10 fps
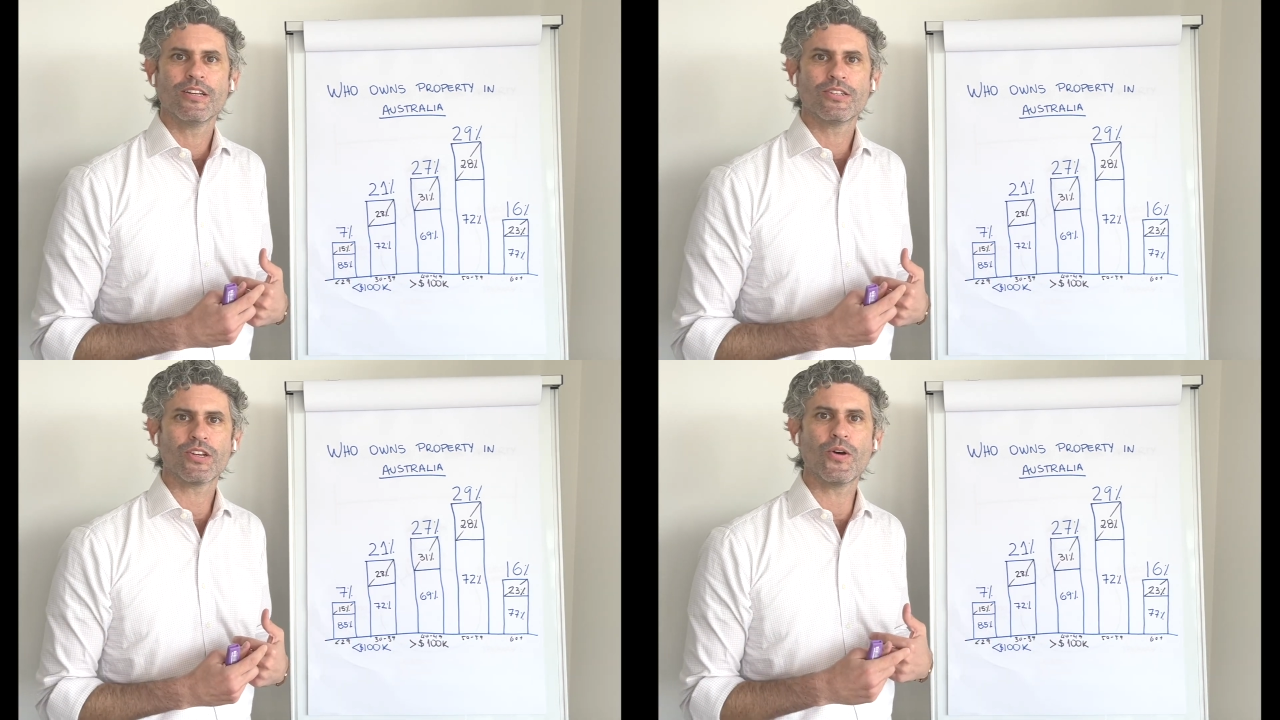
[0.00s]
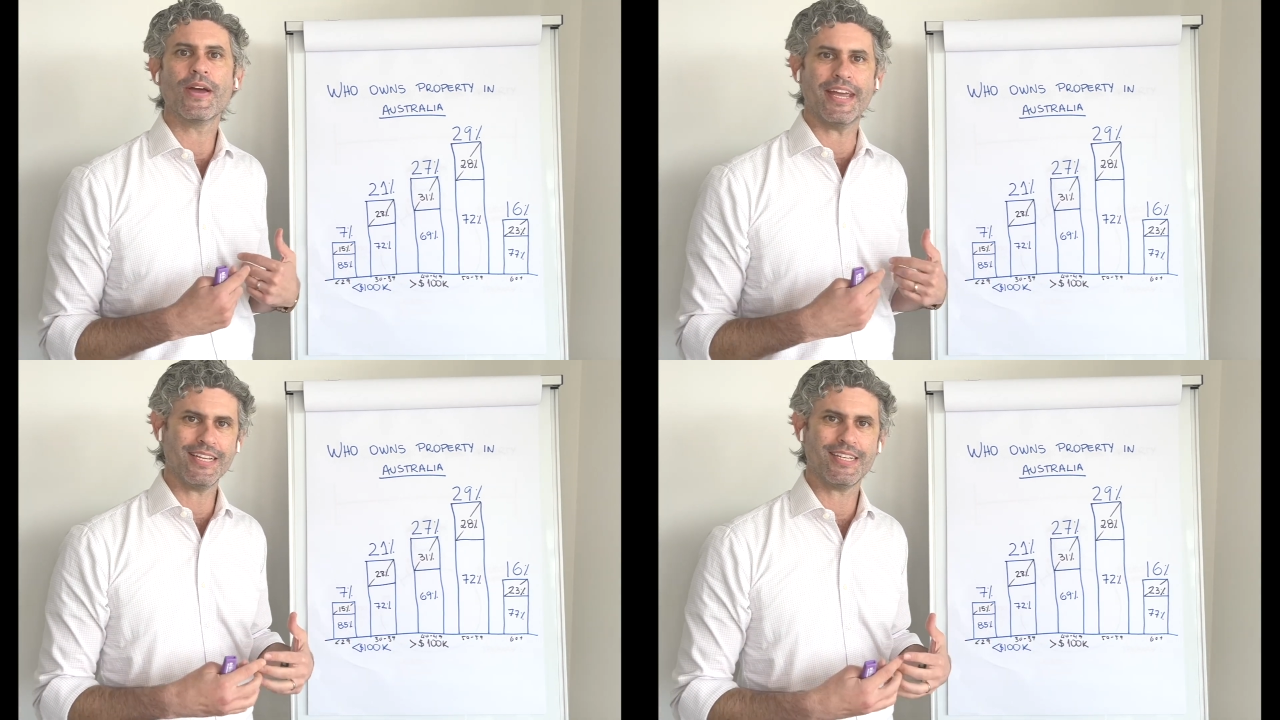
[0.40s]

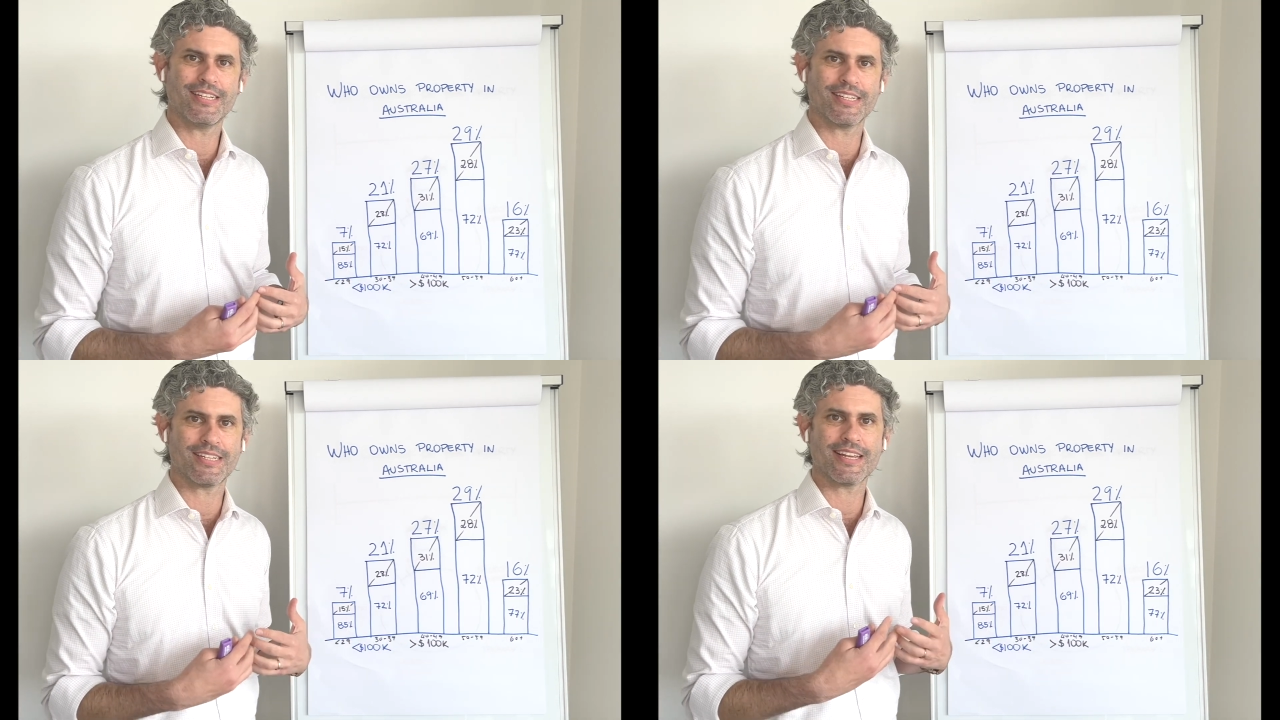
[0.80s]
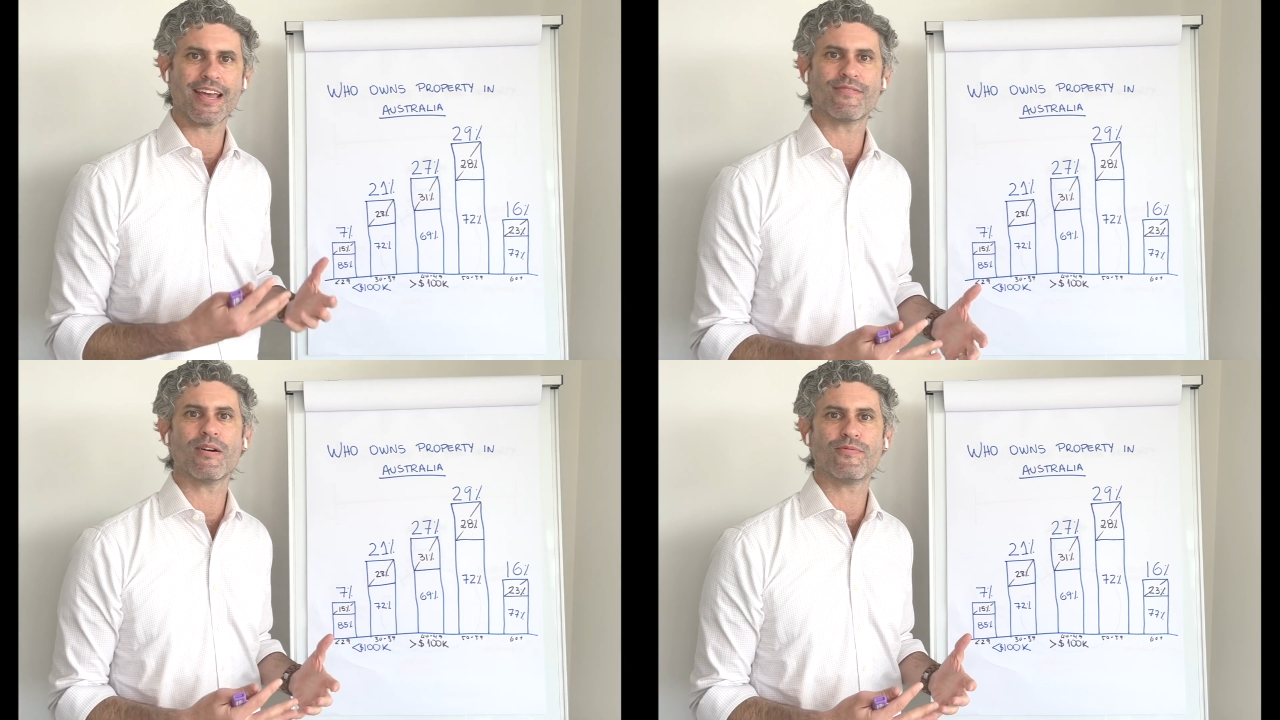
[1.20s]
so easy to
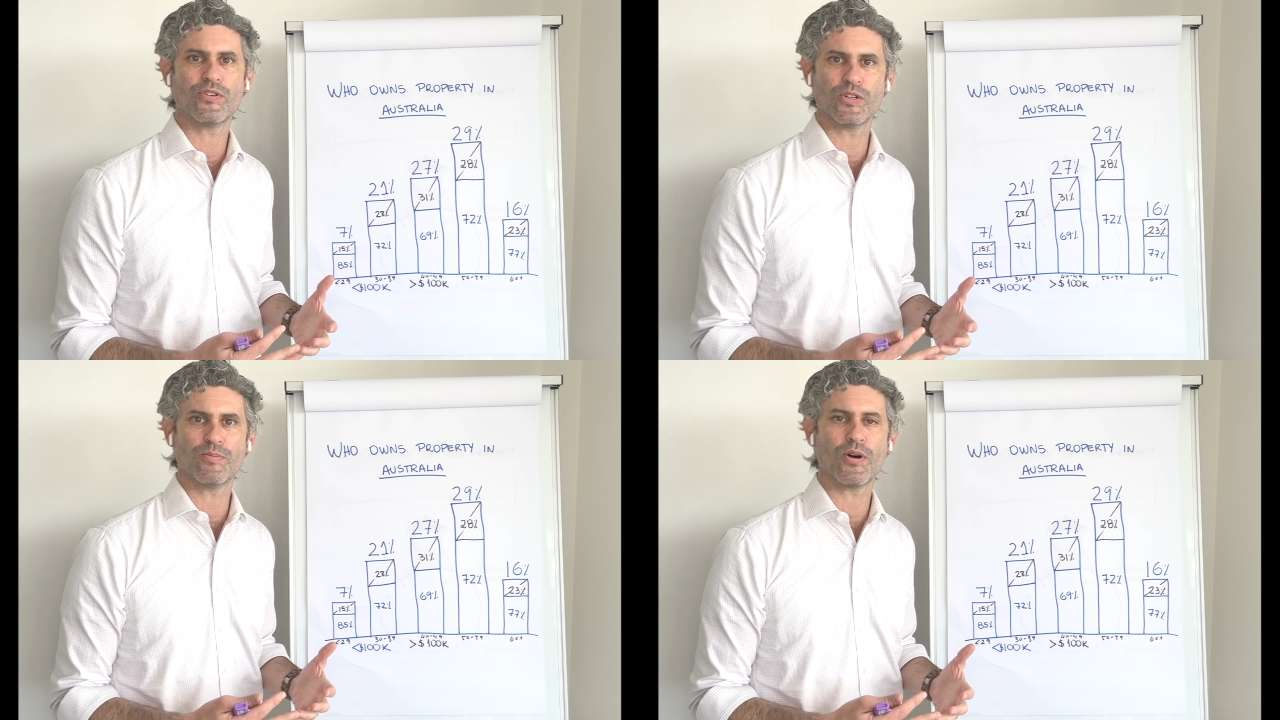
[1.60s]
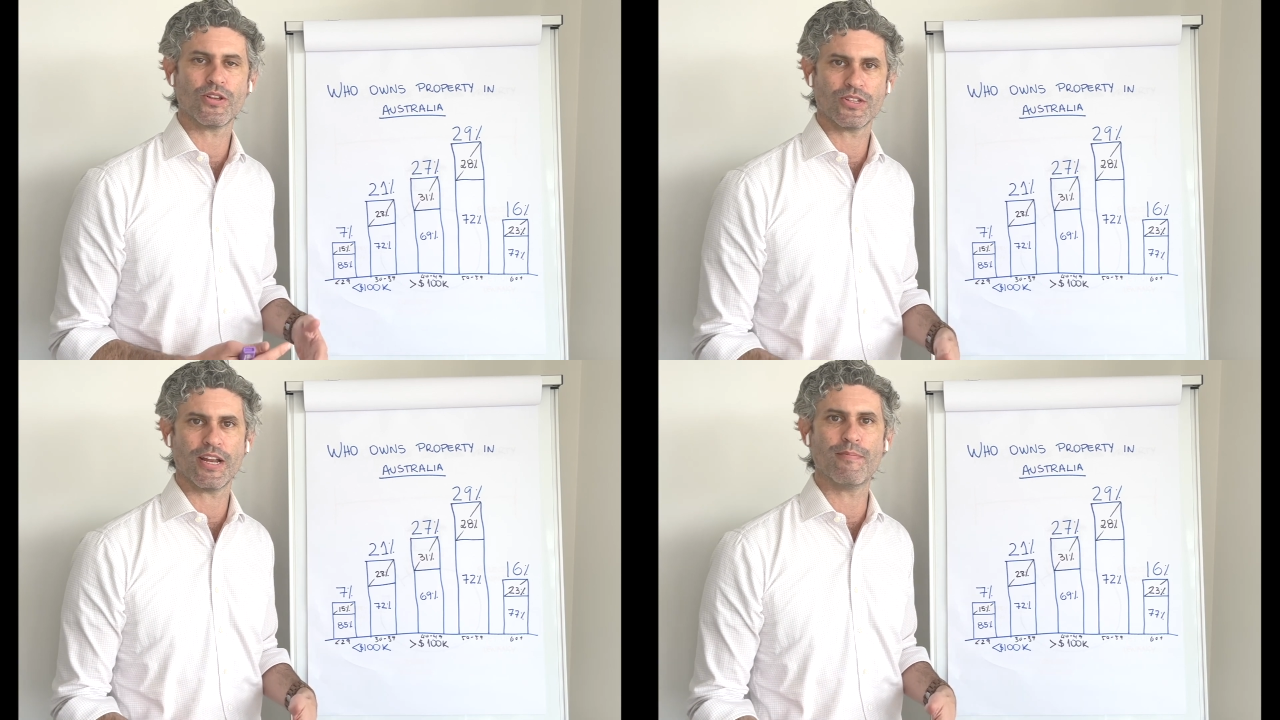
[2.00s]
save up for a
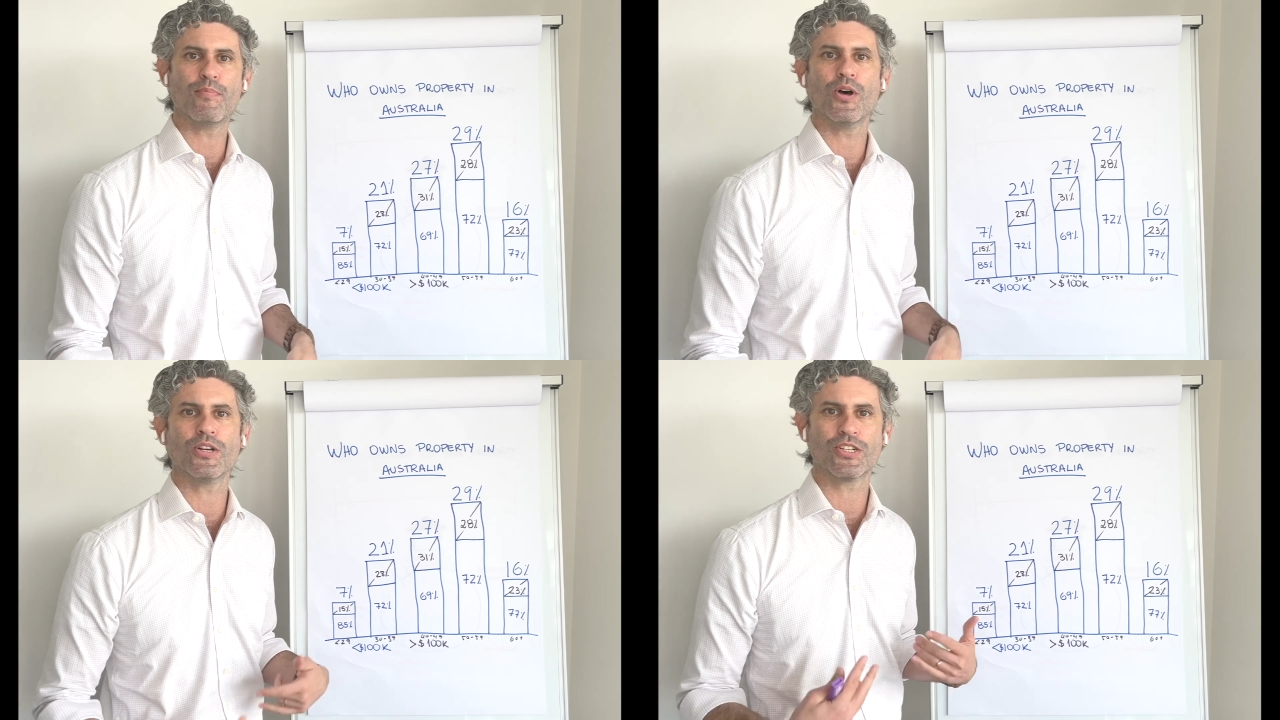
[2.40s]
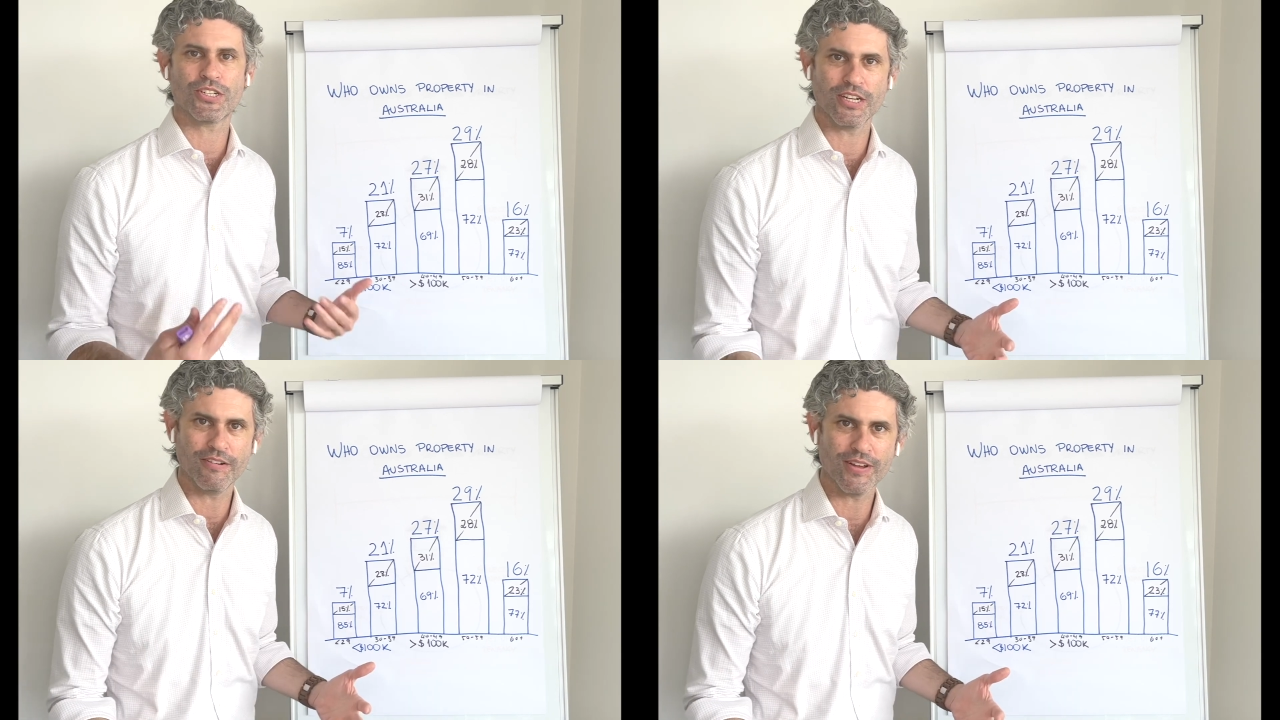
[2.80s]
deposit and
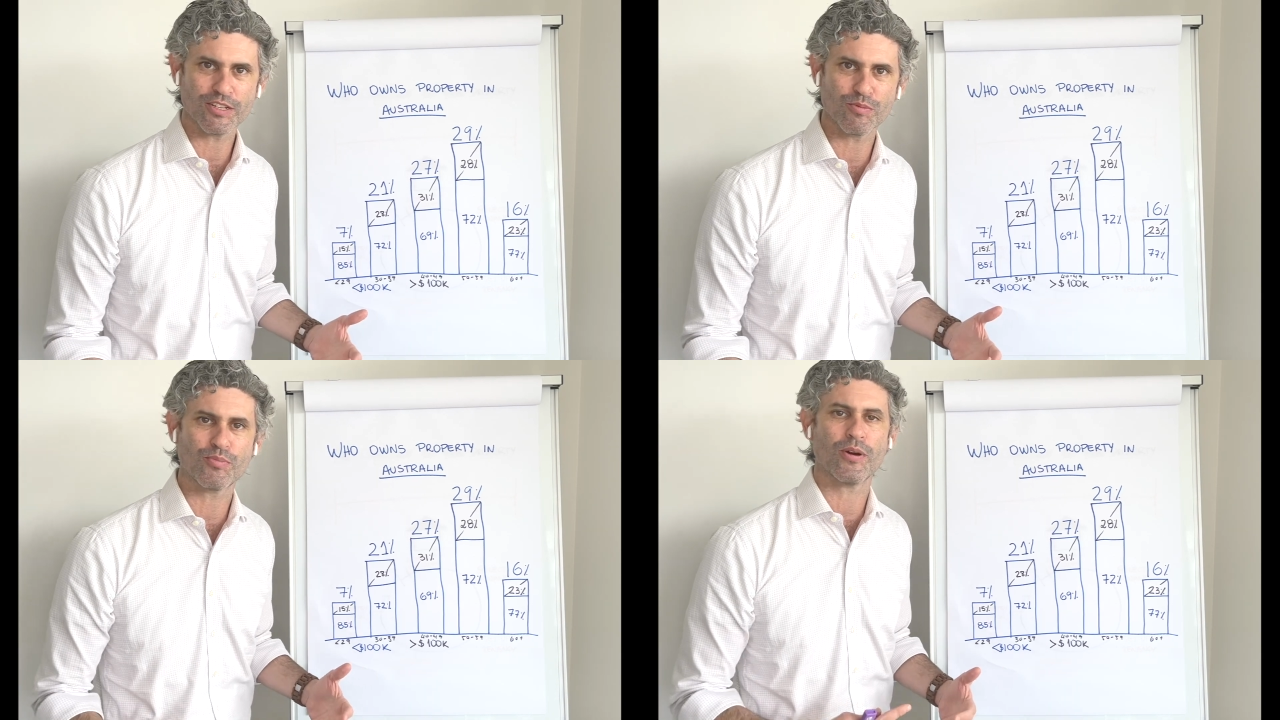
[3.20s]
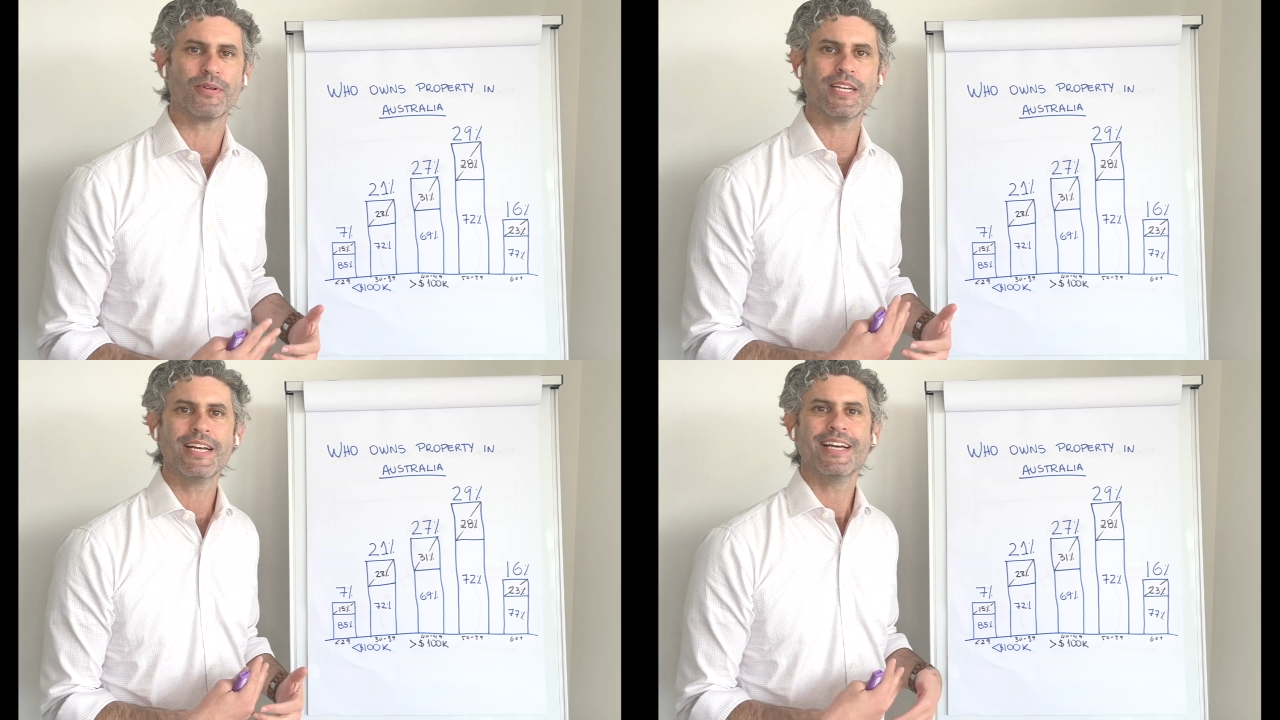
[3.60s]
purchase an investment
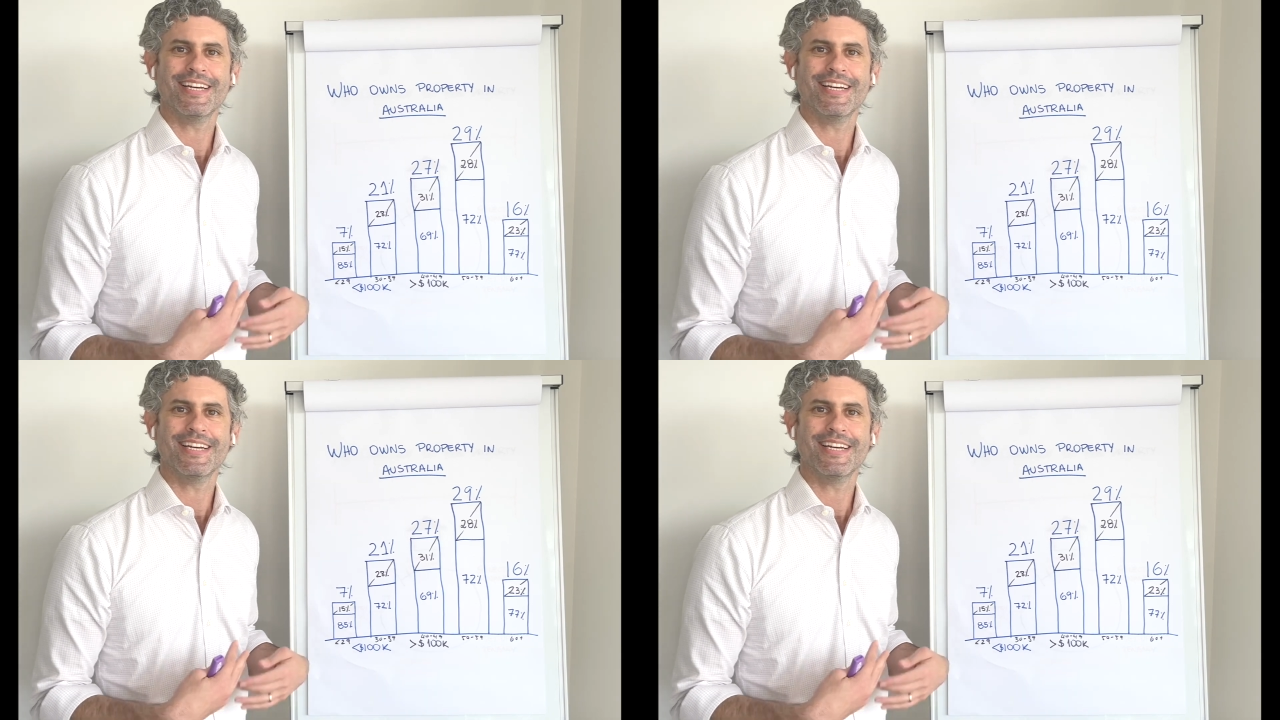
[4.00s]
property.